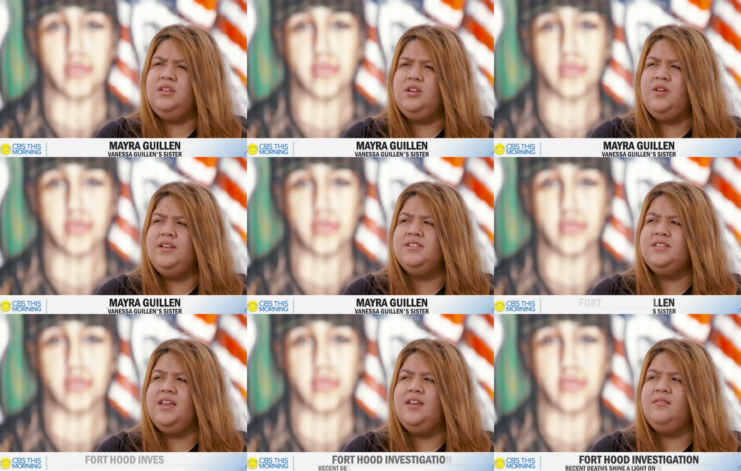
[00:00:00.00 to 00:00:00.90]
Speaker 1: you know, I
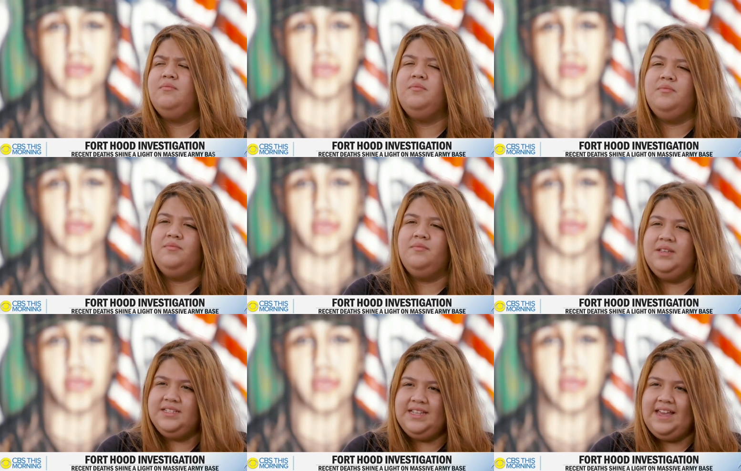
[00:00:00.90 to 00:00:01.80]
just can't
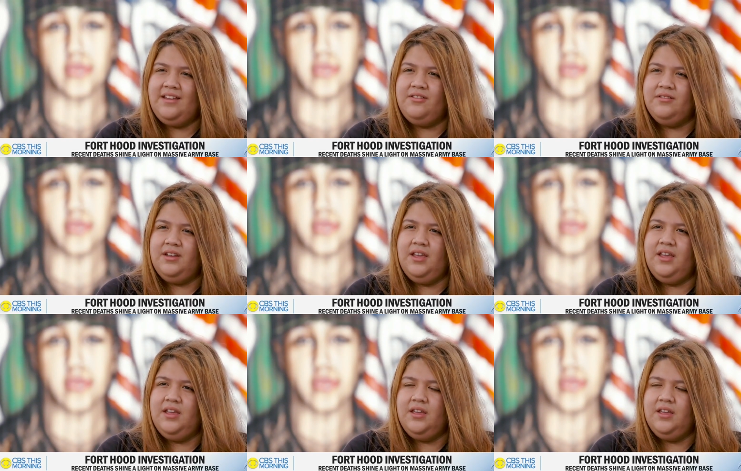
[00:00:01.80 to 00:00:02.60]
be sad all day.